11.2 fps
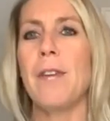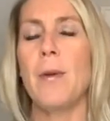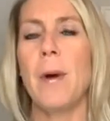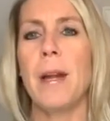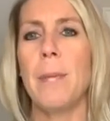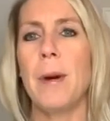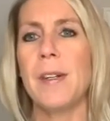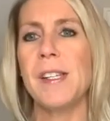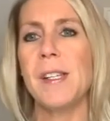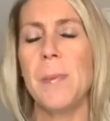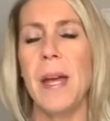If you want to
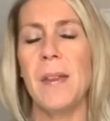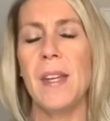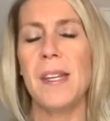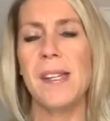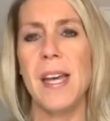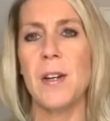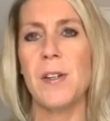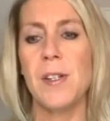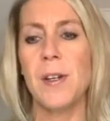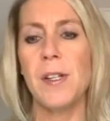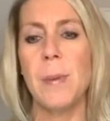participate in the designer
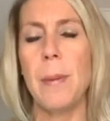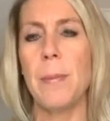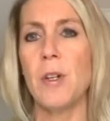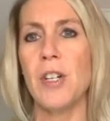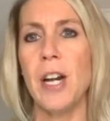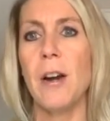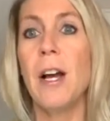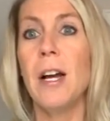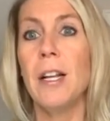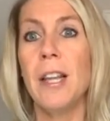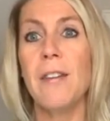series paper share,
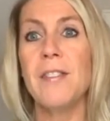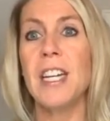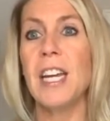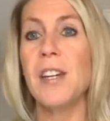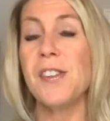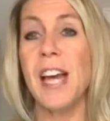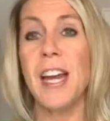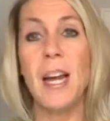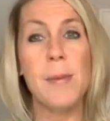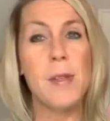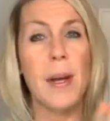love to get you
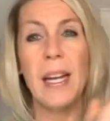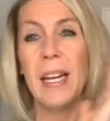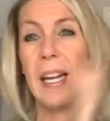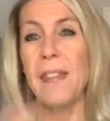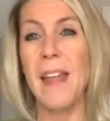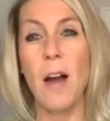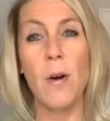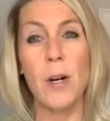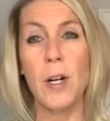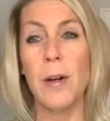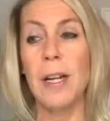signed up so I can get that
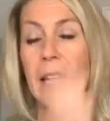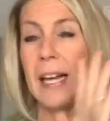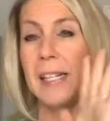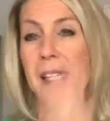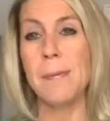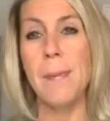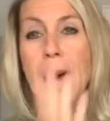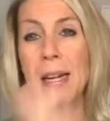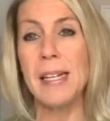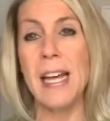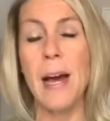order in like
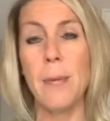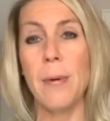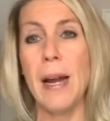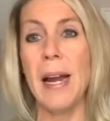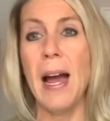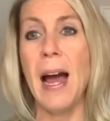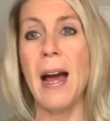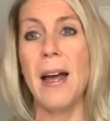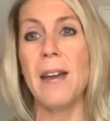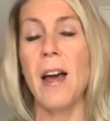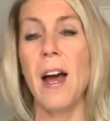smack dab right
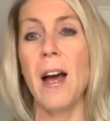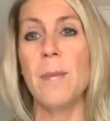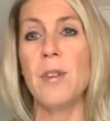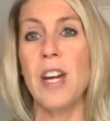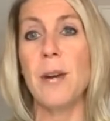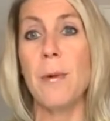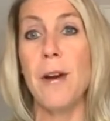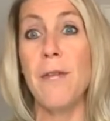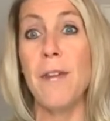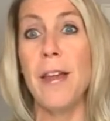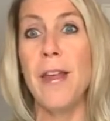on um, January
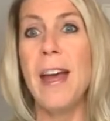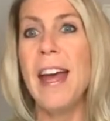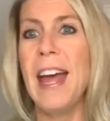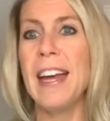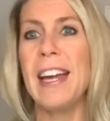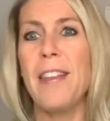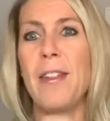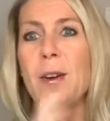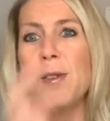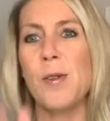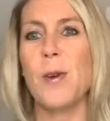fifth and get
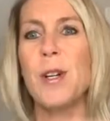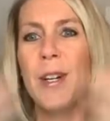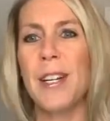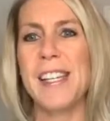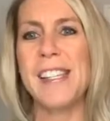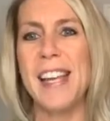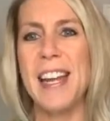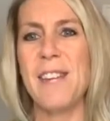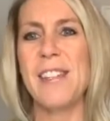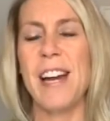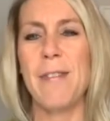those ordered and sent
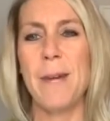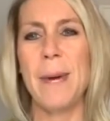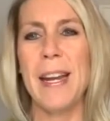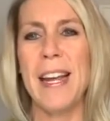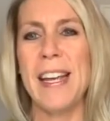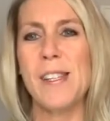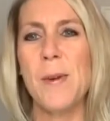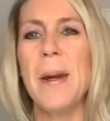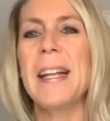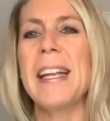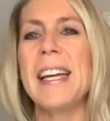out to everybody as
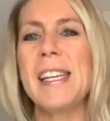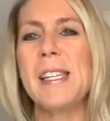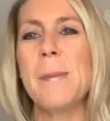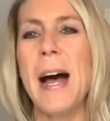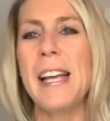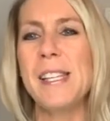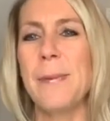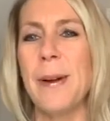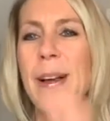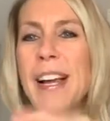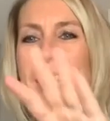quickly as
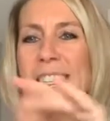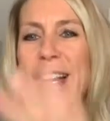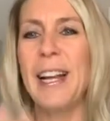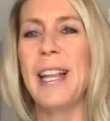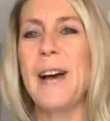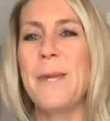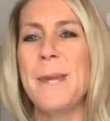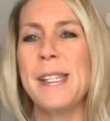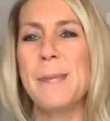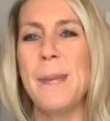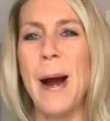possible. So hello,
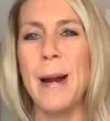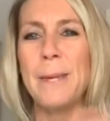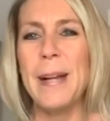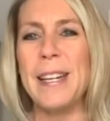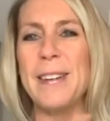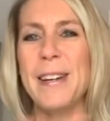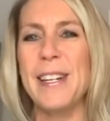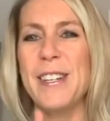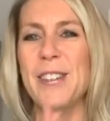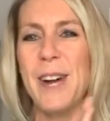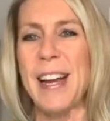Miss Barb, glad you
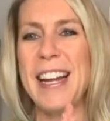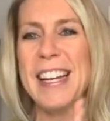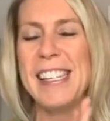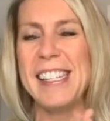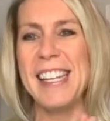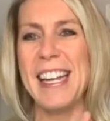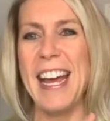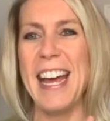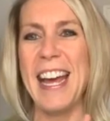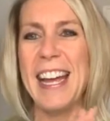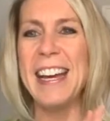can join us
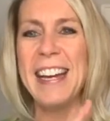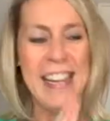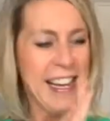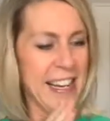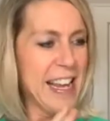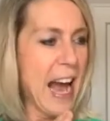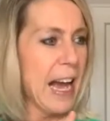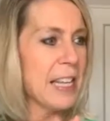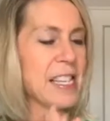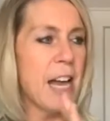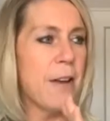today. Yeah,
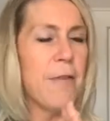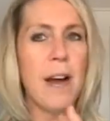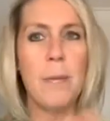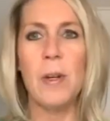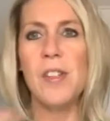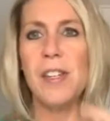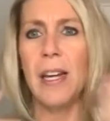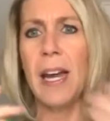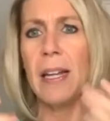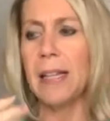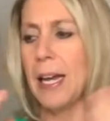it's kind of fun once it
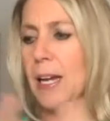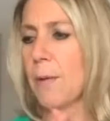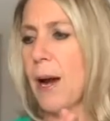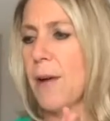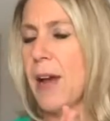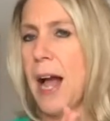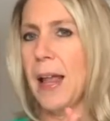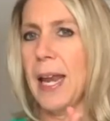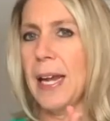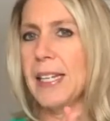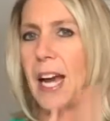get like around
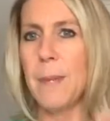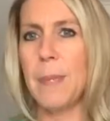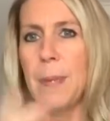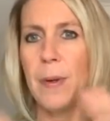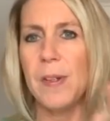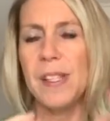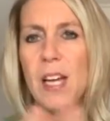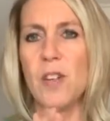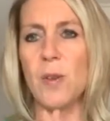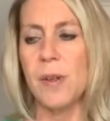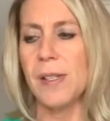holiday time, people's
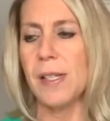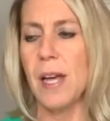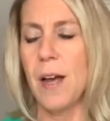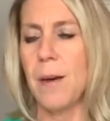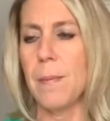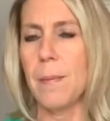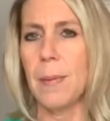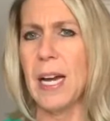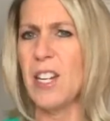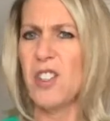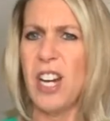schedules um,
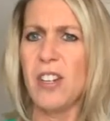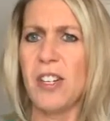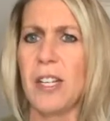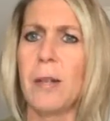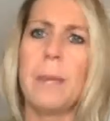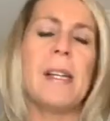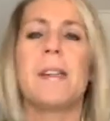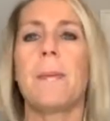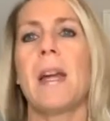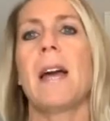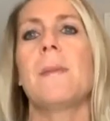kind of change a little bit
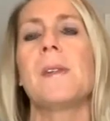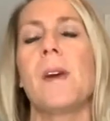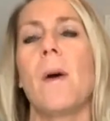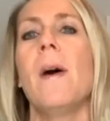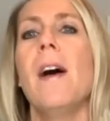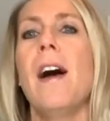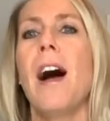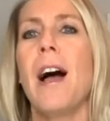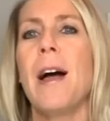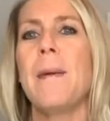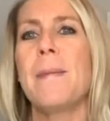sometimes. So
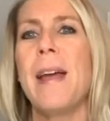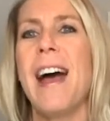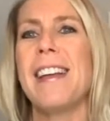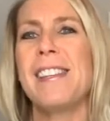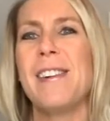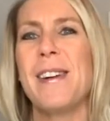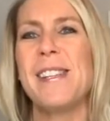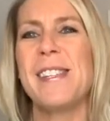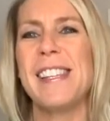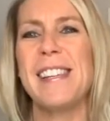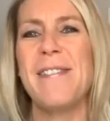um, yeah, it's
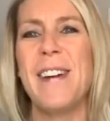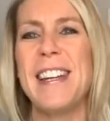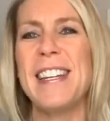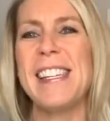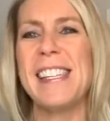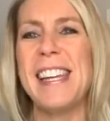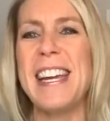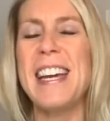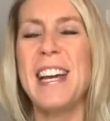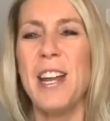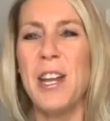always fun to
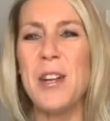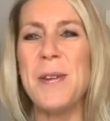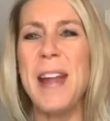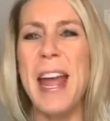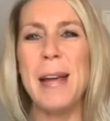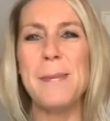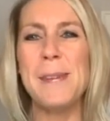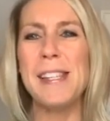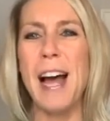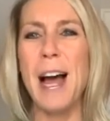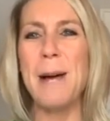see new
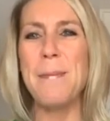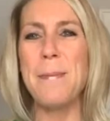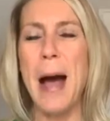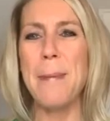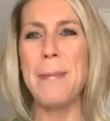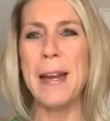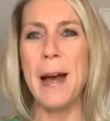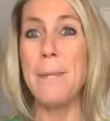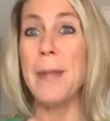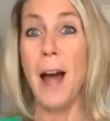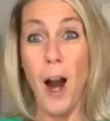names um, popping
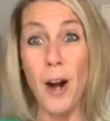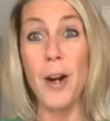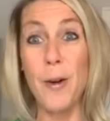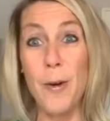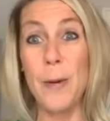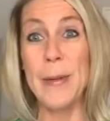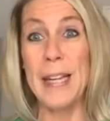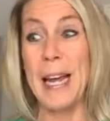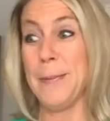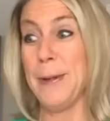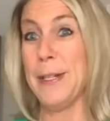up that aren't normally
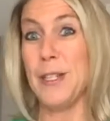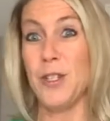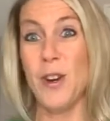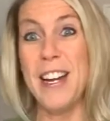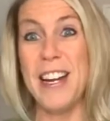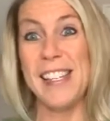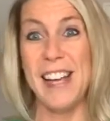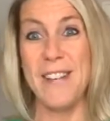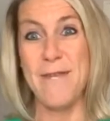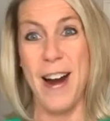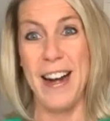able to join us
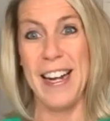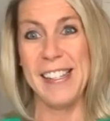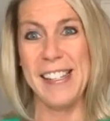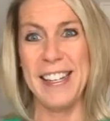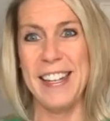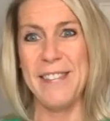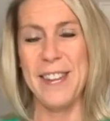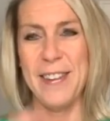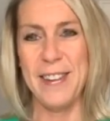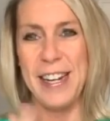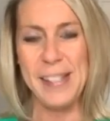on Fridays at eleven
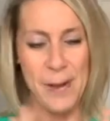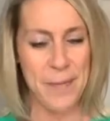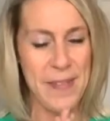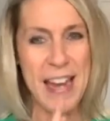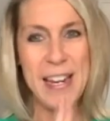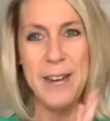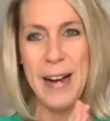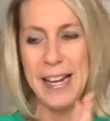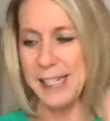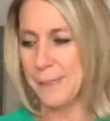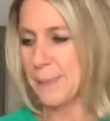thirty. So thank you
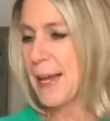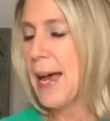guys.